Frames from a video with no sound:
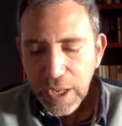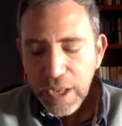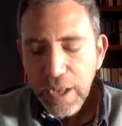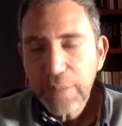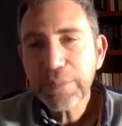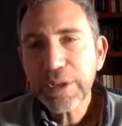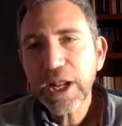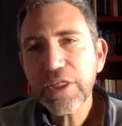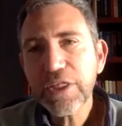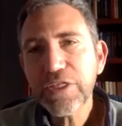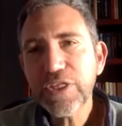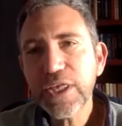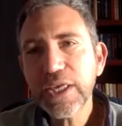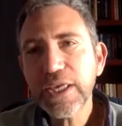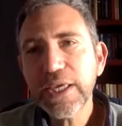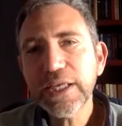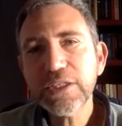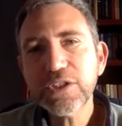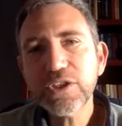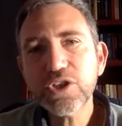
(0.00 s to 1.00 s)
But I think
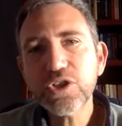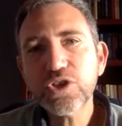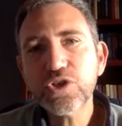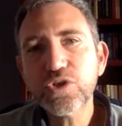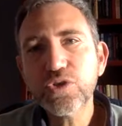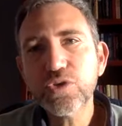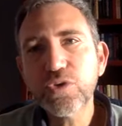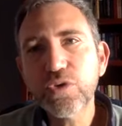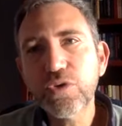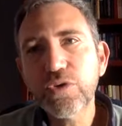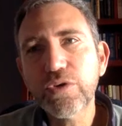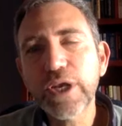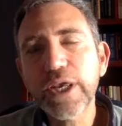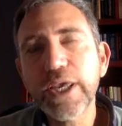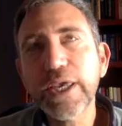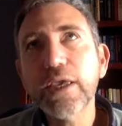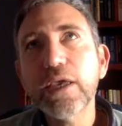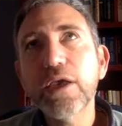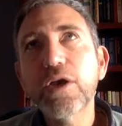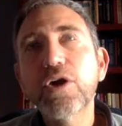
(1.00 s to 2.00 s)
it's a
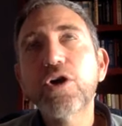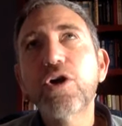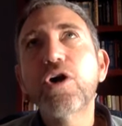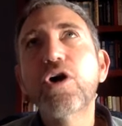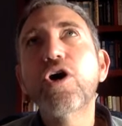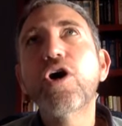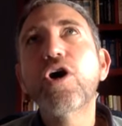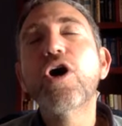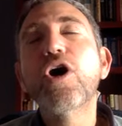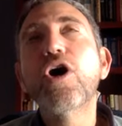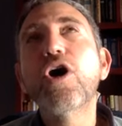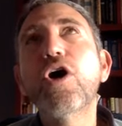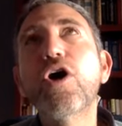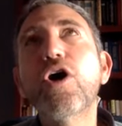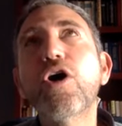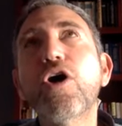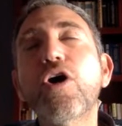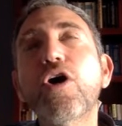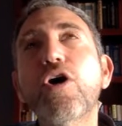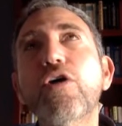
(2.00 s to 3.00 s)
story
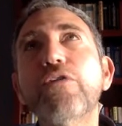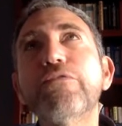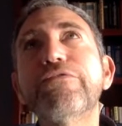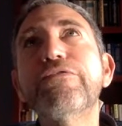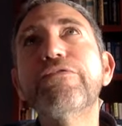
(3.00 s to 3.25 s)
of